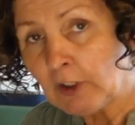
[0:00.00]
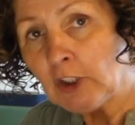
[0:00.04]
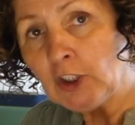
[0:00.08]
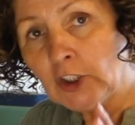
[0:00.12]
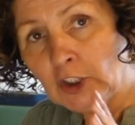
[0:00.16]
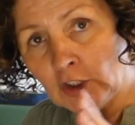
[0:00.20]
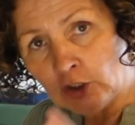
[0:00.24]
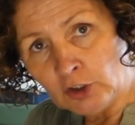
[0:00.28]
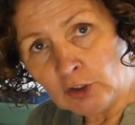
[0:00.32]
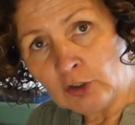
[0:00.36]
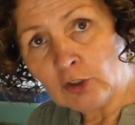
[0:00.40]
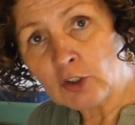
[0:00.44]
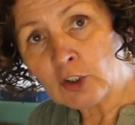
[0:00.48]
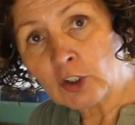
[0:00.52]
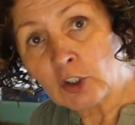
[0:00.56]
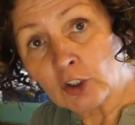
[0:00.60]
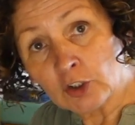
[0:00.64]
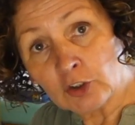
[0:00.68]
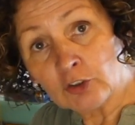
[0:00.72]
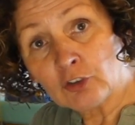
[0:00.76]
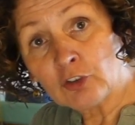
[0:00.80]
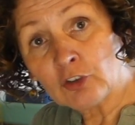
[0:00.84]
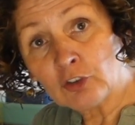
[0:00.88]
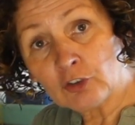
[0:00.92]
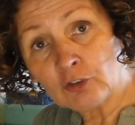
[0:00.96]
you
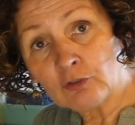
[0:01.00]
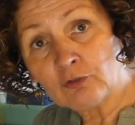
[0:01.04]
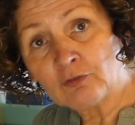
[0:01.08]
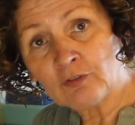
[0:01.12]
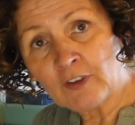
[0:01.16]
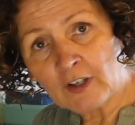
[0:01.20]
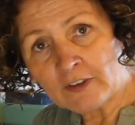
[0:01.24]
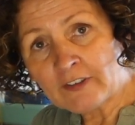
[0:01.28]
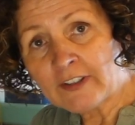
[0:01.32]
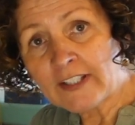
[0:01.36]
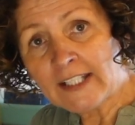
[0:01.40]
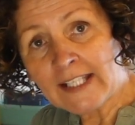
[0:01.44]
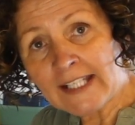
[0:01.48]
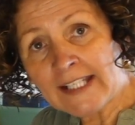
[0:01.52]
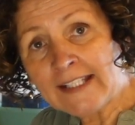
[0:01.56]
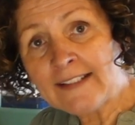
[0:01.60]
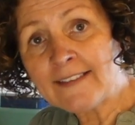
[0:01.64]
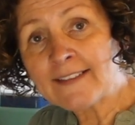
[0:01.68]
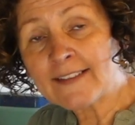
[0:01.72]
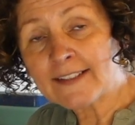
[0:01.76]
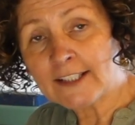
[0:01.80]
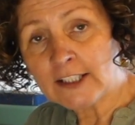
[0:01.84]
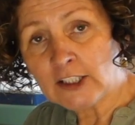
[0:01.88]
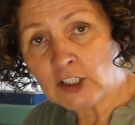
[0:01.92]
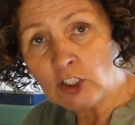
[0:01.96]
could very
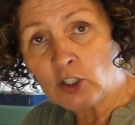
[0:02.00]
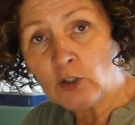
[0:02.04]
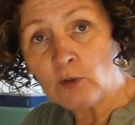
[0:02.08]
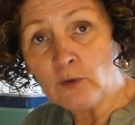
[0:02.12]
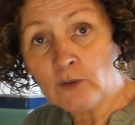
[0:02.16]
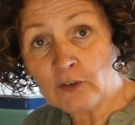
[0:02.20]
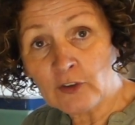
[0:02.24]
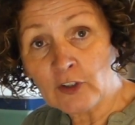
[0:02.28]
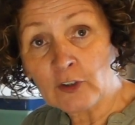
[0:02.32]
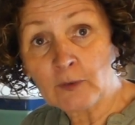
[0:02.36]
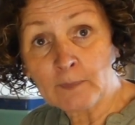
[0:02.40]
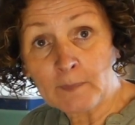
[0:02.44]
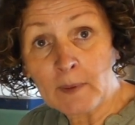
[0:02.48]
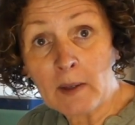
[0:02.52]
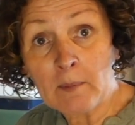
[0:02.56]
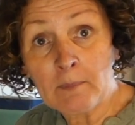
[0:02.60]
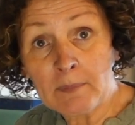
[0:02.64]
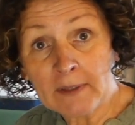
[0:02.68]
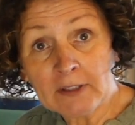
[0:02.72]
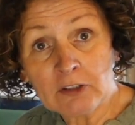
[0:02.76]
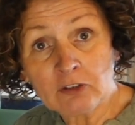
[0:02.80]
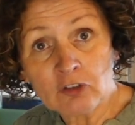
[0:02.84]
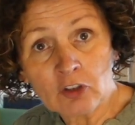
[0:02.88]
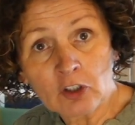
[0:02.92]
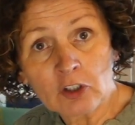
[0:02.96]
easily use a
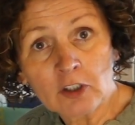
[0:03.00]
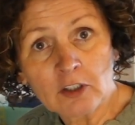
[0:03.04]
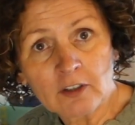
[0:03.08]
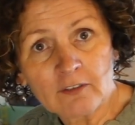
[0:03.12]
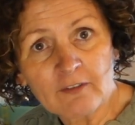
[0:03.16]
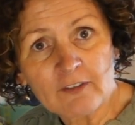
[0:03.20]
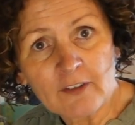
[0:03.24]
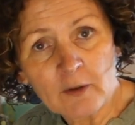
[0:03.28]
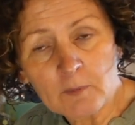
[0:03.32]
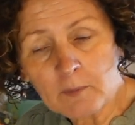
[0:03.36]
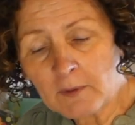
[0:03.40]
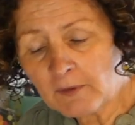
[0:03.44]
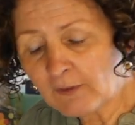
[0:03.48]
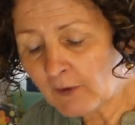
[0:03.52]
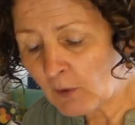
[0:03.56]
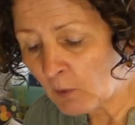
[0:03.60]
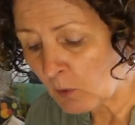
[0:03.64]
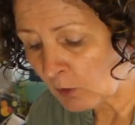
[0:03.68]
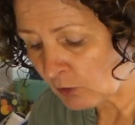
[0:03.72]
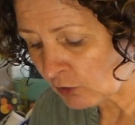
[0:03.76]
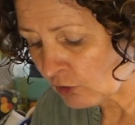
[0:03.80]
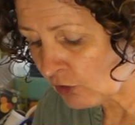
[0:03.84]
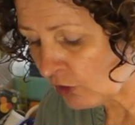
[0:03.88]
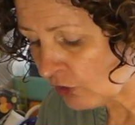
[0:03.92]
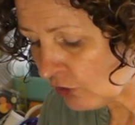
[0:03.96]
big chunk of them if you
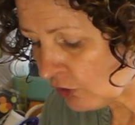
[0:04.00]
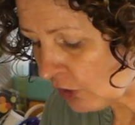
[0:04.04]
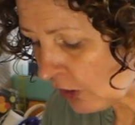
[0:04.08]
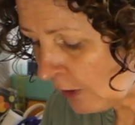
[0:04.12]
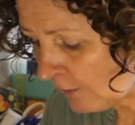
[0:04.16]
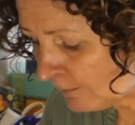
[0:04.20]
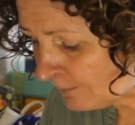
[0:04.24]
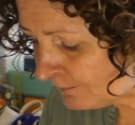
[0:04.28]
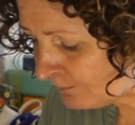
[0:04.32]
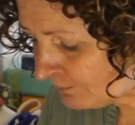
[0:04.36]
wanted to.